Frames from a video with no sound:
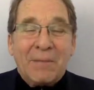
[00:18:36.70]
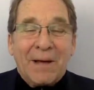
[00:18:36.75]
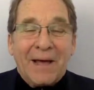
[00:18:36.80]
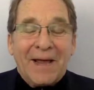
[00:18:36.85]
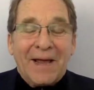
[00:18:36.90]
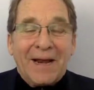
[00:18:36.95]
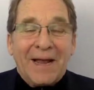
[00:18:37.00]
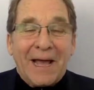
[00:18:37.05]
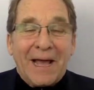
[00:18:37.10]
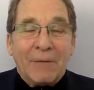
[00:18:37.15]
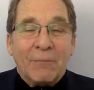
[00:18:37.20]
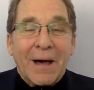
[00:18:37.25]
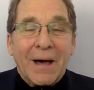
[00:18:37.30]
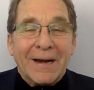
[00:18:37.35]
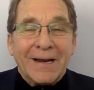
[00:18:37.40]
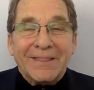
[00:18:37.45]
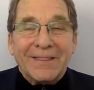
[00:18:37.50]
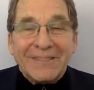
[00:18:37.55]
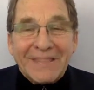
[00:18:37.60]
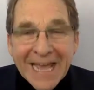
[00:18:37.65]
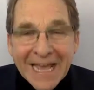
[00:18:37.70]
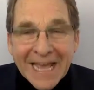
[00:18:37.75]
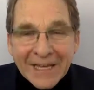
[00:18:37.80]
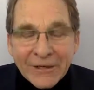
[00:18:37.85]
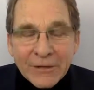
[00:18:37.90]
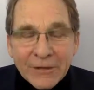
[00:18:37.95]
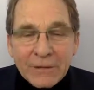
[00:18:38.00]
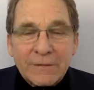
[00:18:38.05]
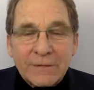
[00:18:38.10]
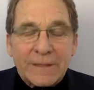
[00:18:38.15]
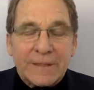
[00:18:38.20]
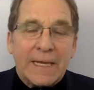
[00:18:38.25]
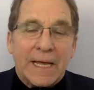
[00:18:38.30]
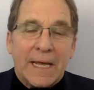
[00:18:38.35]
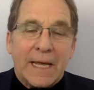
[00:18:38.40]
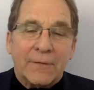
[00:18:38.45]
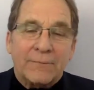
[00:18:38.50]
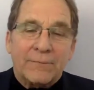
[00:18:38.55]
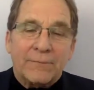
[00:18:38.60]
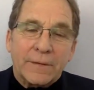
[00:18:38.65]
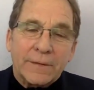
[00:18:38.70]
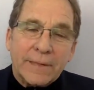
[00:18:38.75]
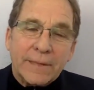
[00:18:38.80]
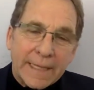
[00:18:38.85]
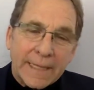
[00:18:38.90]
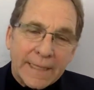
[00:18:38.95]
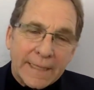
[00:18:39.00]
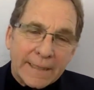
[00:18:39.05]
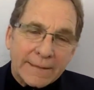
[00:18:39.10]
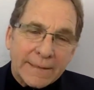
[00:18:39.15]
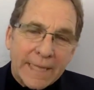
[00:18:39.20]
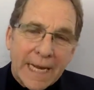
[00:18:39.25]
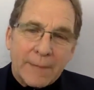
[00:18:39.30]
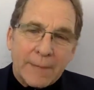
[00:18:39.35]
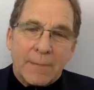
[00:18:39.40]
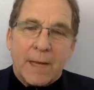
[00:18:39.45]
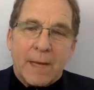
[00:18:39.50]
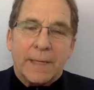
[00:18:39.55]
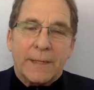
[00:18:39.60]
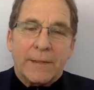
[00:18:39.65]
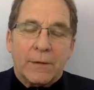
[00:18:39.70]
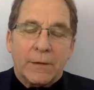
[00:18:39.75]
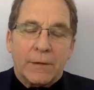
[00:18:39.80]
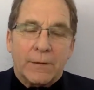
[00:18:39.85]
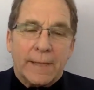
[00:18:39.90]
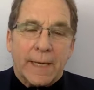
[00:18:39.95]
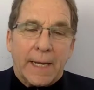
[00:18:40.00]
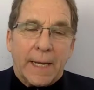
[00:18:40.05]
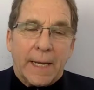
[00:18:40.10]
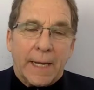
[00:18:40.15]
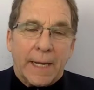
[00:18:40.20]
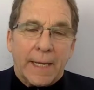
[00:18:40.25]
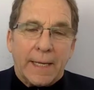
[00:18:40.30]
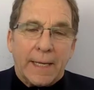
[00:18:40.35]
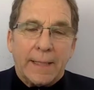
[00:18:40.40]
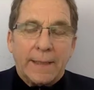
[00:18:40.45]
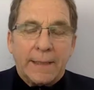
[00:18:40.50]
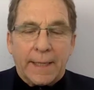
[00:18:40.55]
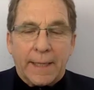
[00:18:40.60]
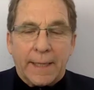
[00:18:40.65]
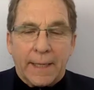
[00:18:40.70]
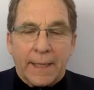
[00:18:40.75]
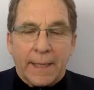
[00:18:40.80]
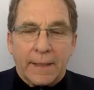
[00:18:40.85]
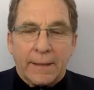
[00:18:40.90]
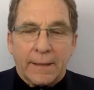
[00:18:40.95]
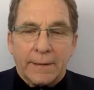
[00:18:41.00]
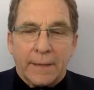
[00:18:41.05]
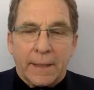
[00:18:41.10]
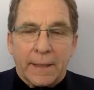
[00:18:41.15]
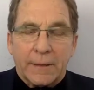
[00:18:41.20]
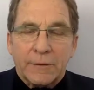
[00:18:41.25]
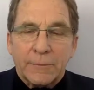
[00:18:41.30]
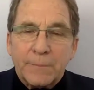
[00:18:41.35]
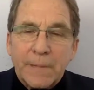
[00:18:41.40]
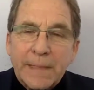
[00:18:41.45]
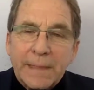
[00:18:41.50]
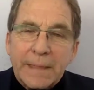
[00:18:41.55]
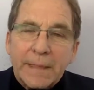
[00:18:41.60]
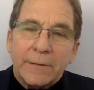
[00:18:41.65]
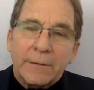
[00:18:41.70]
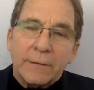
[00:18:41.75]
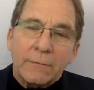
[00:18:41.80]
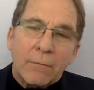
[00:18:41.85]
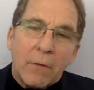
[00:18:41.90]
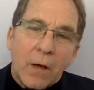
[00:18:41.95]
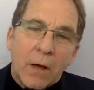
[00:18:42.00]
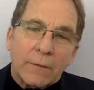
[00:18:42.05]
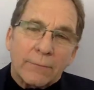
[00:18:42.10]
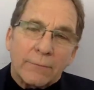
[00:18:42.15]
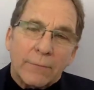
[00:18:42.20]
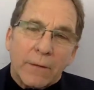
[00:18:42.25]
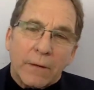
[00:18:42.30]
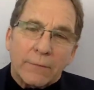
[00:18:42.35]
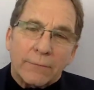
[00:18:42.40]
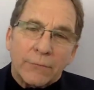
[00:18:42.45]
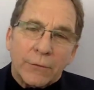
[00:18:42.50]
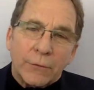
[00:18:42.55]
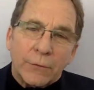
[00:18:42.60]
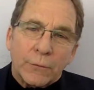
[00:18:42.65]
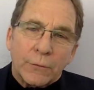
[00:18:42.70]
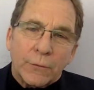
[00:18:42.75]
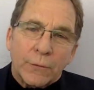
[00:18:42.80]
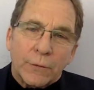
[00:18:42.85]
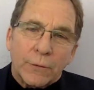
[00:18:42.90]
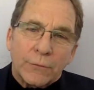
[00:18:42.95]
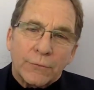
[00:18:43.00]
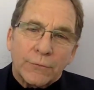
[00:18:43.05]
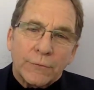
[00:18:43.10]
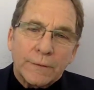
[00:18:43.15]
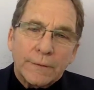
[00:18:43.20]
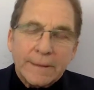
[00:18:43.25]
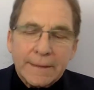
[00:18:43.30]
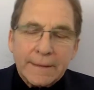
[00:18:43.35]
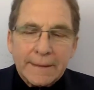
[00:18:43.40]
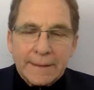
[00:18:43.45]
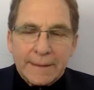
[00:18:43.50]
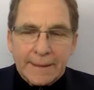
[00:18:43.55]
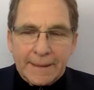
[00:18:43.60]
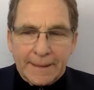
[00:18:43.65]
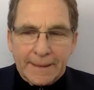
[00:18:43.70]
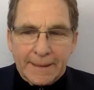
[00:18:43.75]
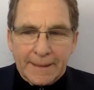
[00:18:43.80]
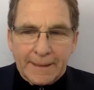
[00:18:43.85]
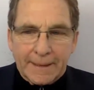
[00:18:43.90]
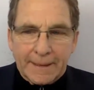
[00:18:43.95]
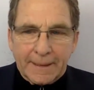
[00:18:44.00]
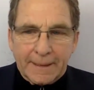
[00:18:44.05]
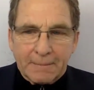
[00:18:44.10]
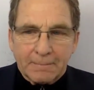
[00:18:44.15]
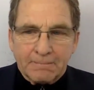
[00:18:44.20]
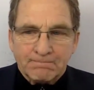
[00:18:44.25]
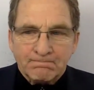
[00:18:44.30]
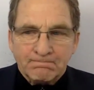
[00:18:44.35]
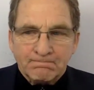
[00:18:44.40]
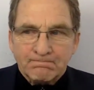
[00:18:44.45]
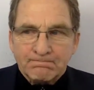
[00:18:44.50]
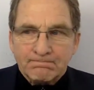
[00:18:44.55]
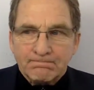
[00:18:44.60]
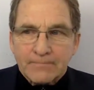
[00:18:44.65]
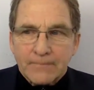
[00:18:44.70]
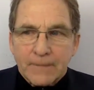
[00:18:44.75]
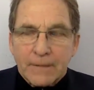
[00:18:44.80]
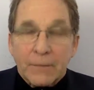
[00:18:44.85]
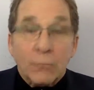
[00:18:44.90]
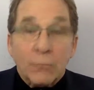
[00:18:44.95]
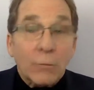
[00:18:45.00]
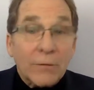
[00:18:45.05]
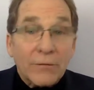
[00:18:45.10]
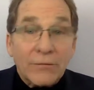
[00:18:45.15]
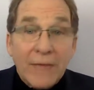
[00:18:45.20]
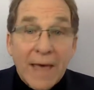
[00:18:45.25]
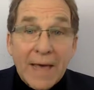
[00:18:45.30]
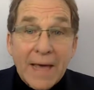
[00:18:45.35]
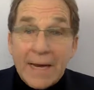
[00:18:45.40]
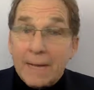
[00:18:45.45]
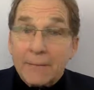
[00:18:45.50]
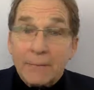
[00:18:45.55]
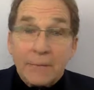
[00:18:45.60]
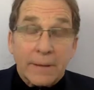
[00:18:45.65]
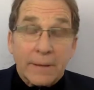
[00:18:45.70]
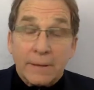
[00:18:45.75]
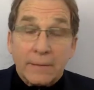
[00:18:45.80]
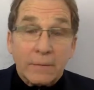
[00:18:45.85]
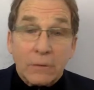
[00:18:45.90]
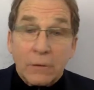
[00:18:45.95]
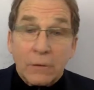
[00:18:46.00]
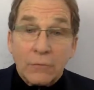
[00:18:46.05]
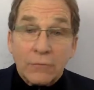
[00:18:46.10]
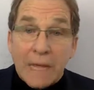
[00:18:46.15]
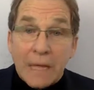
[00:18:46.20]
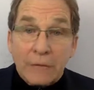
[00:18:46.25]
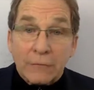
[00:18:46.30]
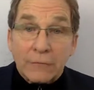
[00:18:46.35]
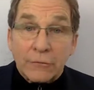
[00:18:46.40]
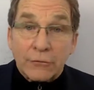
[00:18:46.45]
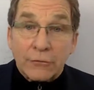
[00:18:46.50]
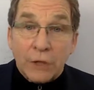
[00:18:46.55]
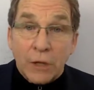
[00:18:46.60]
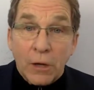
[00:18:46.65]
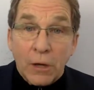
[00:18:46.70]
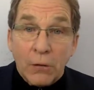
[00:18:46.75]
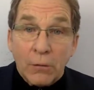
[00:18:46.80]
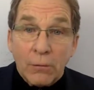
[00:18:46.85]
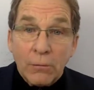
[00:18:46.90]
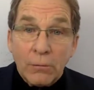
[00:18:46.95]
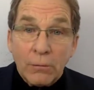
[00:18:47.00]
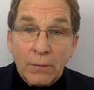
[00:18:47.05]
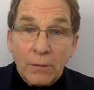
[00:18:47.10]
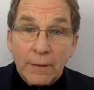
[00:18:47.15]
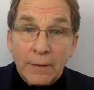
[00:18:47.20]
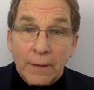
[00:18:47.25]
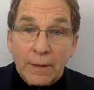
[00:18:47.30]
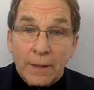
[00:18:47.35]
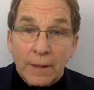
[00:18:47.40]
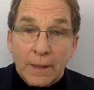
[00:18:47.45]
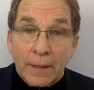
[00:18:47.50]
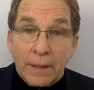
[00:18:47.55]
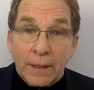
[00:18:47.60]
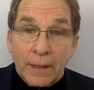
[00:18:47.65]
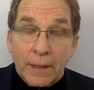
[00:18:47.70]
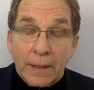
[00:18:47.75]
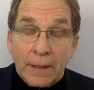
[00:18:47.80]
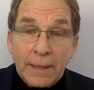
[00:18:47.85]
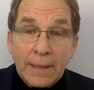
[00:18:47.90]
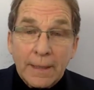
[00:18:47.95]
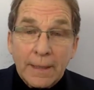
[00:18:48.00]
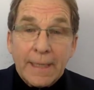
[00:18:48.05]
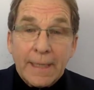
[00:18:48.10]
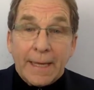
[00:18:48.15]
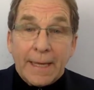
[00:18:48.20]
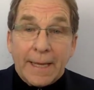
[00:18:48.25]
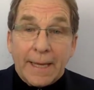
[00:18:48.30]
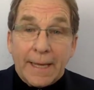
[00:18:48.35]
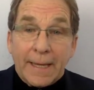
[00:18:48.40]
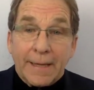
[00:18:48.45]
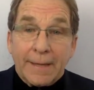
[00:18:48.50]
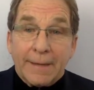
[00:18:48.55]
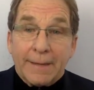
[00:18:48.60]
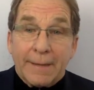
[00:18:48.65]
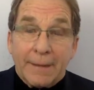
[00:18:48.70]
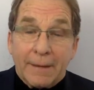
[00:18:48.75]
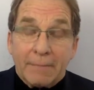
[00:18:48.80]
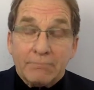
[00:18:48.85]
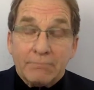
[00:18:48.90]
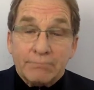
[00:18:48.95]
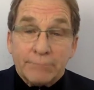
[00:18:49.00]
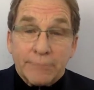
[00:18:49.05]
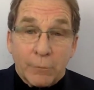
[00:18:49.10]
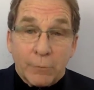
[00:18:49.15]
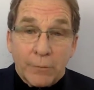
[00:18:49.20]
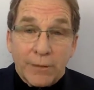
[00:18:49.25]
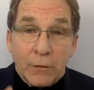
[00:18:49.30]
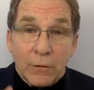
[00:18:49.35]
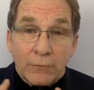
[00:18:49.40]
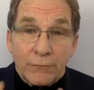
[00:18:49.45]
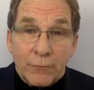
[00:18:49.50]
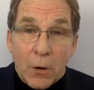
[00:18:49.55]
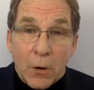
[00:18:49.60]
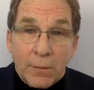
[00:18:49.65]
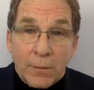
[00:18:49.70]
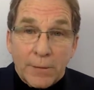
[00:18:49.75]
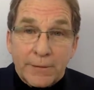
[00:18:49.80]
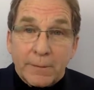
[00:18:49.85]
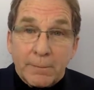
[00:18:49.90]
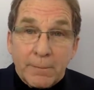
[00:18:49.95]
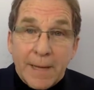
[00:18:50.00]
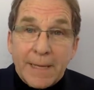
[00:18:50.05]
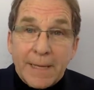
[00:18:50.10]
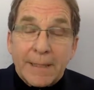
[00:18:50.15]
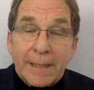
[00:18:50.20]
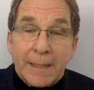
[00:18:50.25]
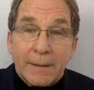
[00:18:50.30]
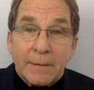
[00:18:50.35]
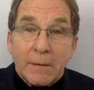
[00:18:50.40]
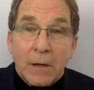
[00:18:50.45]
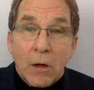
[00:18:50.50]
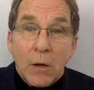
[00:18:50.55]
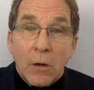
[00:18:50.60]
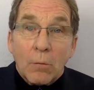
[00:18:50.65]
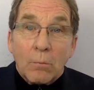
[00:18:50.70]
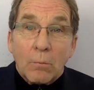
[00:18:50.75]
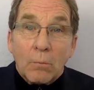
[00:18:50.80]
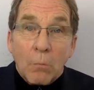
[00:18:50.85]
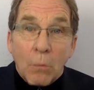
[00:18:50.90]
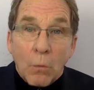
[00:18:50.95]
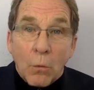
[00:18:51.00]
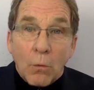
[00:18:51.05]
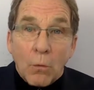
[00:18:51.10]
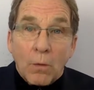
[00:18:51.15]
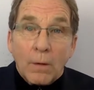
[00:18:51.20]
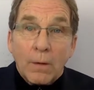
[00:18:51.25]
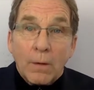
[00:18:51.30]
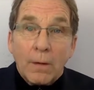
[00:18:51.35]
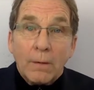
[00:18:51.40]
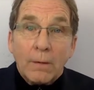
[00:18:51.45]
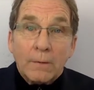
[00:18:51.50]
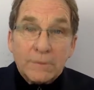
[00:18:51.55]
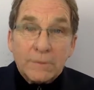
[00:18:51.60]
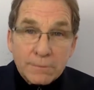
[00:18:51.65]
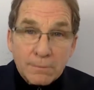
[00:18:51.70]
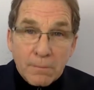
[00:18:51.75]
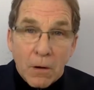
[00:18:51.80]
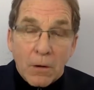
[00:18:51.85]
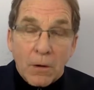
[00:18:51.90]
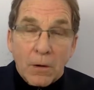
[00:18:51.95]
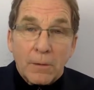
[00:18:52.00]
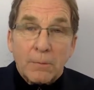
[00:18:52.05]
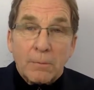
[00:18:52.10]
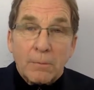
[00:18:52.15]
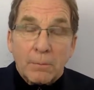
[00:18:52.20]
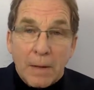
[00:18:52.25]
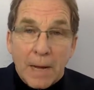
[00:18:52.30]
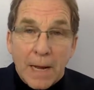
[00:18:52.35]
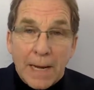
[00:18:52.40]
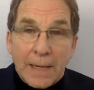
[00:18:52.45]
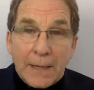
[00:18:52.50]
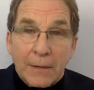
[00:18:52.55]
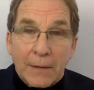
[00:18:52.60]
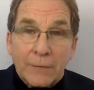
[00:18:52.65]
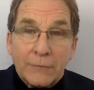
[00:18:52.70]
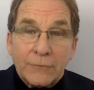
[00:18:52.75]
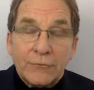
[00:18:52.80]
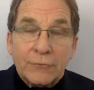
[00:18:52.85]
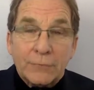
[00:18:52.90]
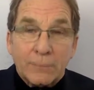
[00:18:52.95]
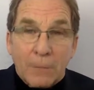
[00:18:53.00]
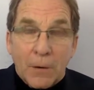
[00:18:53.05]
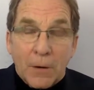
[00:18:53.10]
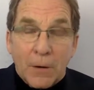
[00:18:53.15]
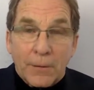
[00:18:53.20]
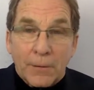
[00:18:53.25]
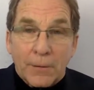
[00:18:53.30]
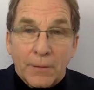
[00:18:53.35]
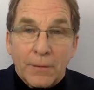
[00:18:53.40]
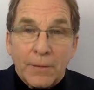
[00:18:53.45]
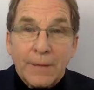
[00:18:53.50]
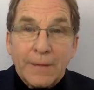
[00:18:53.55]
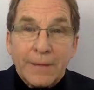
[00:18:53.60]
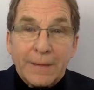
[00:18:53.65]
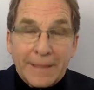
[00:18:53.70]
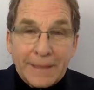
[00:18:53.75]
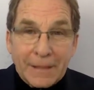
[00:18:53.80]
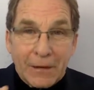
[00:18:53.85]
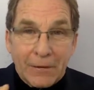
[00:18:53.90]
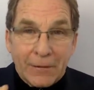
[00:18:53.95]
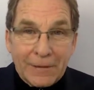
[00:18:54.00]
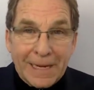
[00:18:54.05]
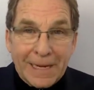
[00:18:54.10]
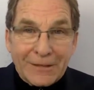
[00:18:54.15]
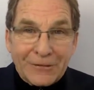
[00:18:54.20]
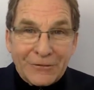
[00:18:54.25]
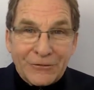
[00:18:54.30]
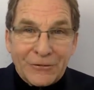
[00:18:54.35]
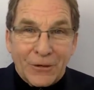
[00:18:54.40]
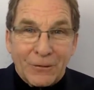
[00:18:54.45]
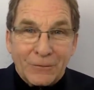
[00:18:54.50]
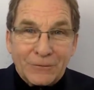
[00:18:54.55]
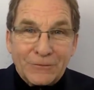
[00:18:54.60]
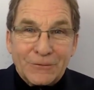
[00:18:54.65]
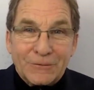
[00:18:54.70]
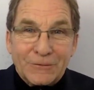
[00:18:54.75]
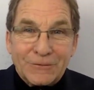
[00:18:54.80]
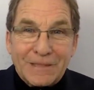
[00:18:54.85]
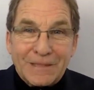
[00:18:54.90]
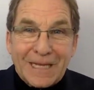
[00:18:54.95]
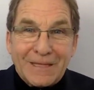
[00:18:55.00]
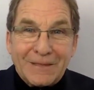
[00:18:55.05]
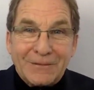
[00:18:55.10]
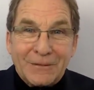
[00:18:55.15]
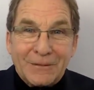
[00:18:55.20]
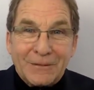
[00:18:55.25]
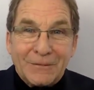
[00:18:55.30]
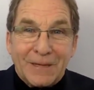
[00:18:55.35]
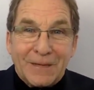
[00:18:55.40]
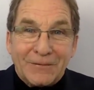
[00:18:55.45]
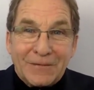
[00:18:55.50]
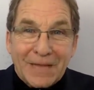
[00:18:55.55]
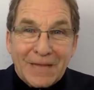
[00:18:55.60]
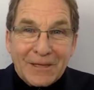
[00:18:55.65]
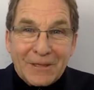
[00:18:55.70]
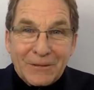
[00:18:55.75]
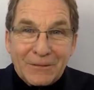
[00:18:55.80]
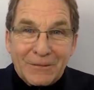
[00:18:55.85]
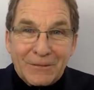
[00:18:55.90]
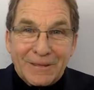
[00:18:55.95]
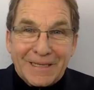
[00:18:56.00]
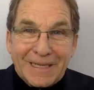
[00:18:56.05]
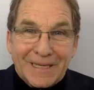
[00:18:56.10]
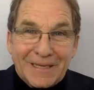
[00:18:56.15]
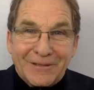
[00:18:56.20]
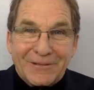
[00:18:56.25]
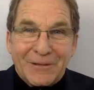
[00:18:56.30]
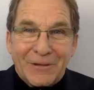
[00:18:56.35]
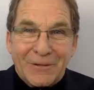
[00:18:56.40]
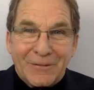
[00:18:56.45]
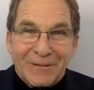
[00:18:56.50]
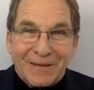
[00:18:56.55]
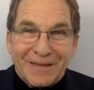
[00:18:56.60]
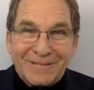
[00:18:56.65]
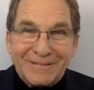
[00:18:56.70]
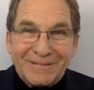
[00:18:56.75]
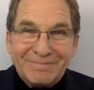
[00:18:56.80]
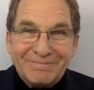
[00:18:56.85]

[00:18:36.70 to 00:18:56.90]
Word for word: but I want to thank you today for taking time out of your day and uh, speaking to all of our viewers. Um, with that, I'm going to close out the show, uh, and uh, we look forward to making more smart buyers smarter in our next show. So stay tuned, and thank you again, Tony.